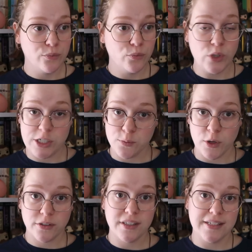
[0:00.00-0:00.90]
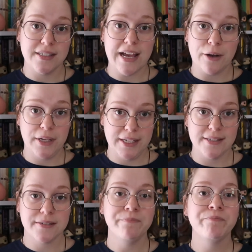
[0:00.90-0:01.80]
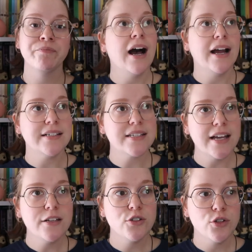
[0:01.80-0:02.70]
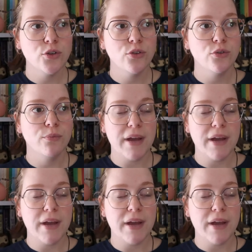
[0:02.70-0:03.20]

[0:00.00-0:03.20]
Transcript: which is what this now is. I decided to